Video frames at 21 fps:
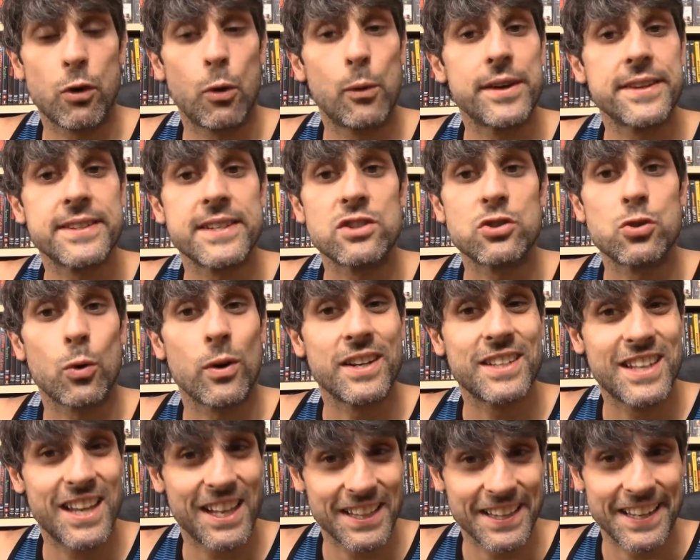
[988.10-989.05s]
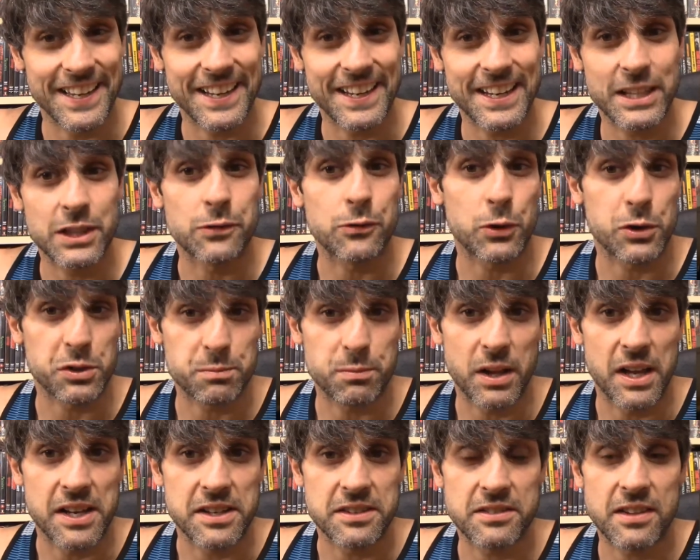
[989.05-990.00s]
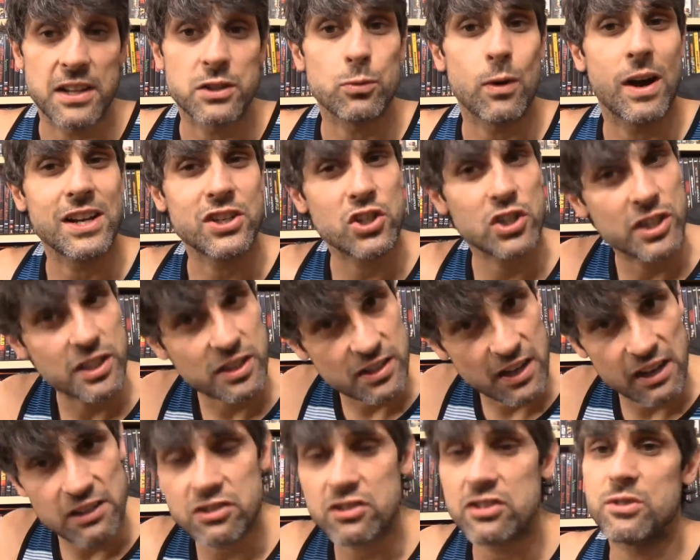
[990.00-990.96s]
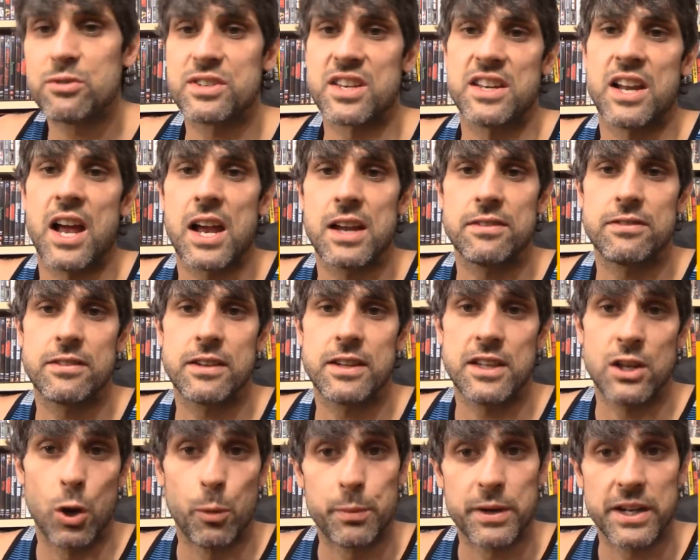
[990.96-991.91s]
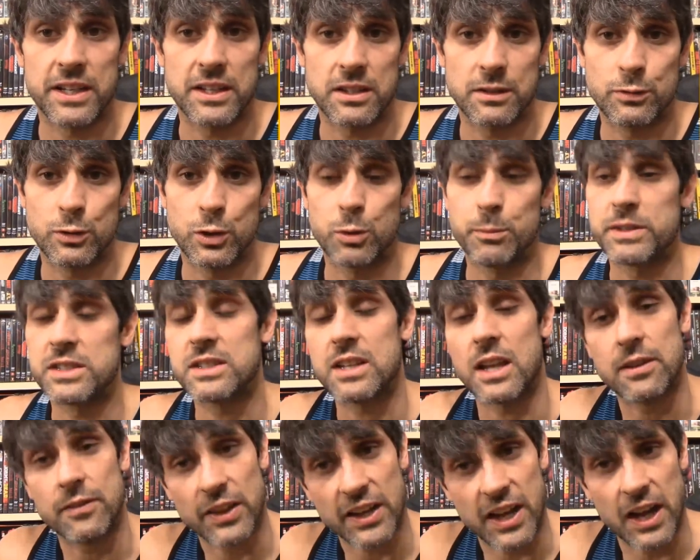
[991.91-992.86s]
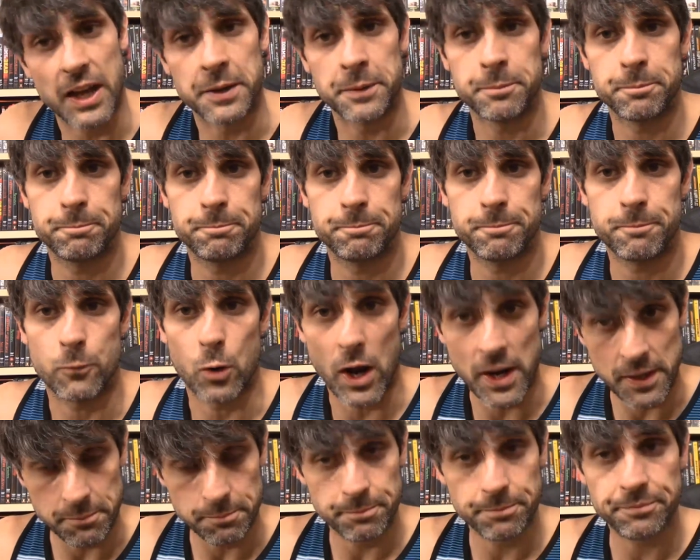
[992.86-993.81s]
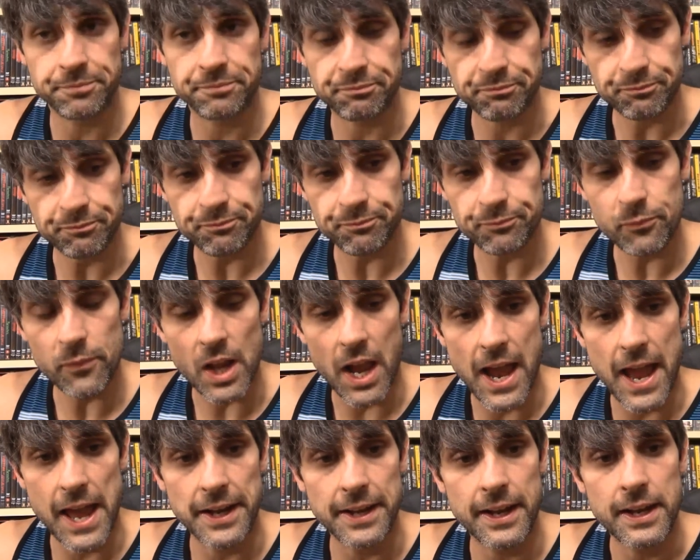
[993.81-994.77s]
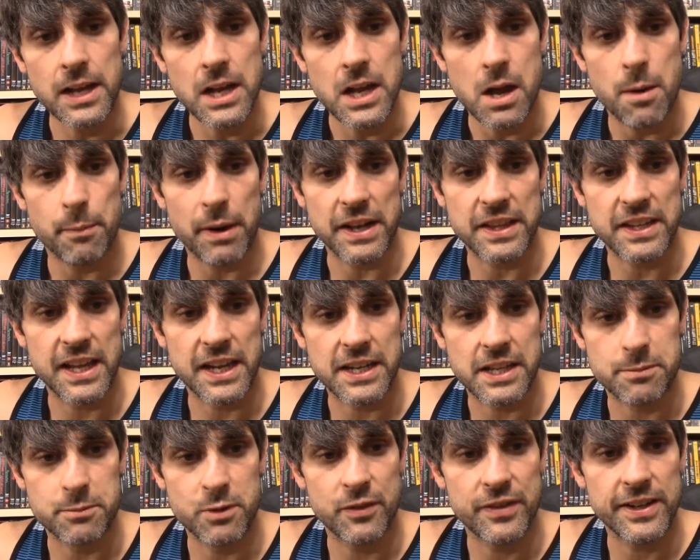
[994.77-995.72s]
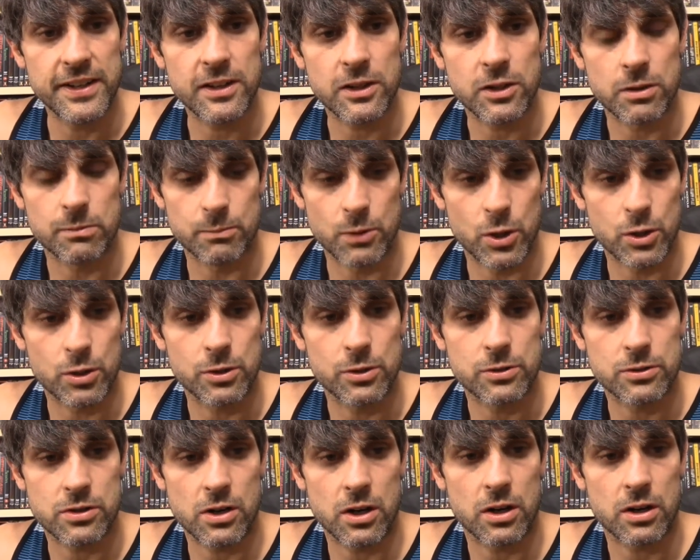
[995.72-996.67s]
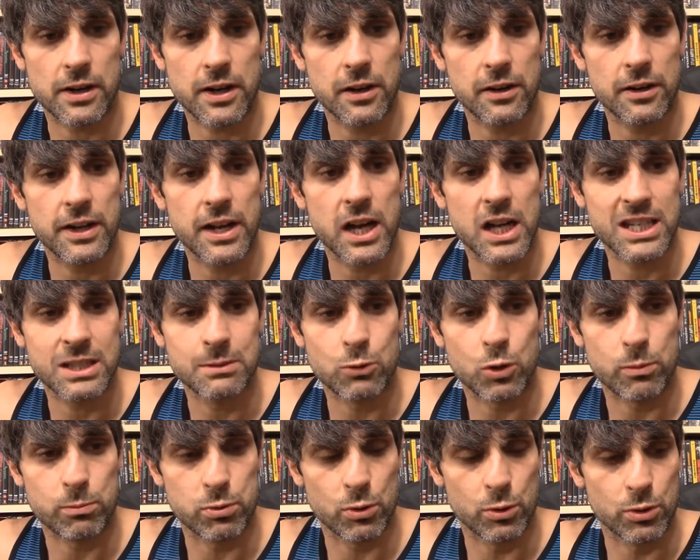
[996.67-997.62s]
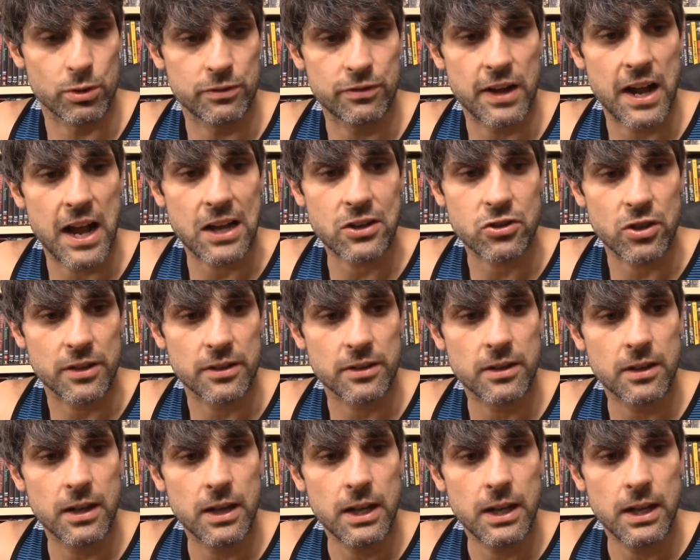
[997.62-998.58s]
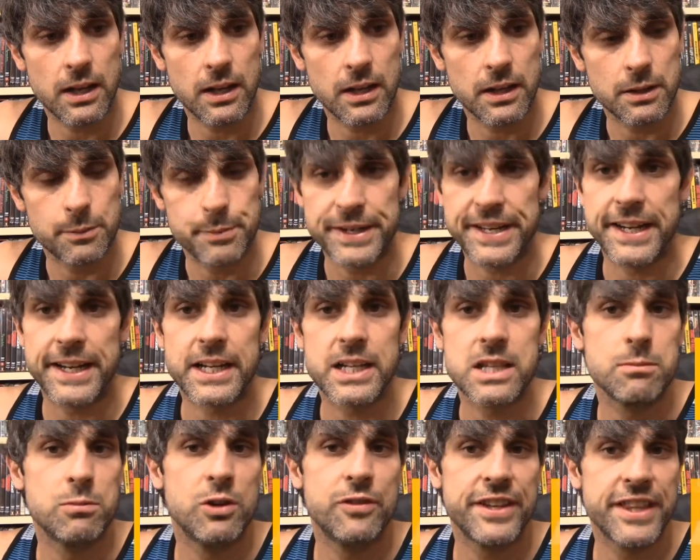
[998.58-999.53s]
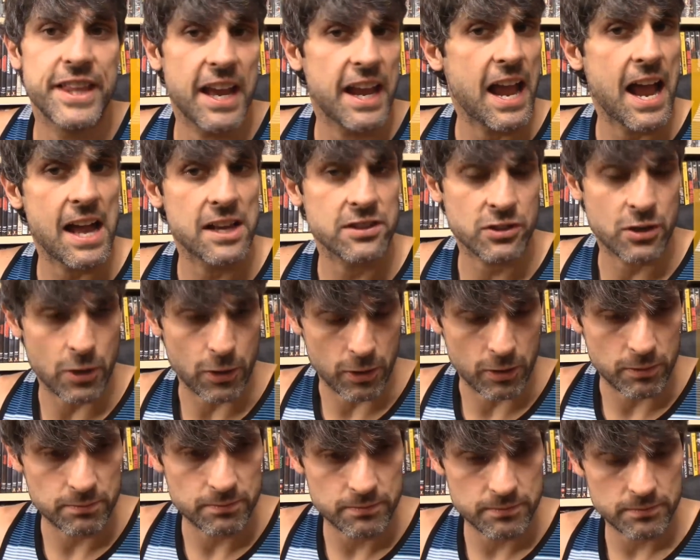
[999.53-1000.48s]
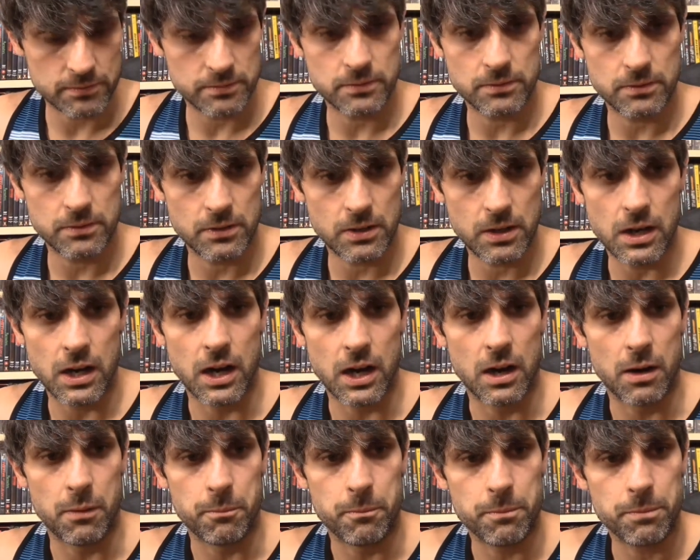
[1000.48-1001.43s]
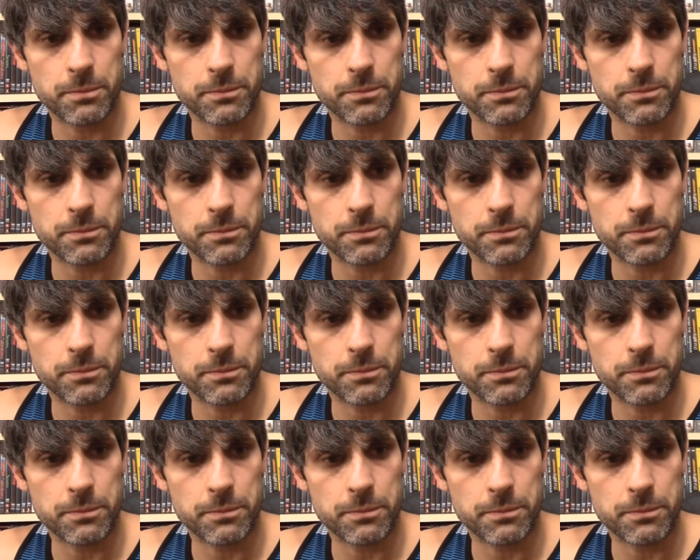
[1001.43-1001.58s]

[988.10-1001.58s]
always enjoyed killing in the first place. That's why she decides to use a knife in the opening of the film instead of the gun, right? And by the end of the movie, her murders are carried out in a more brutal fashion the beginning of the movie, they ask her um,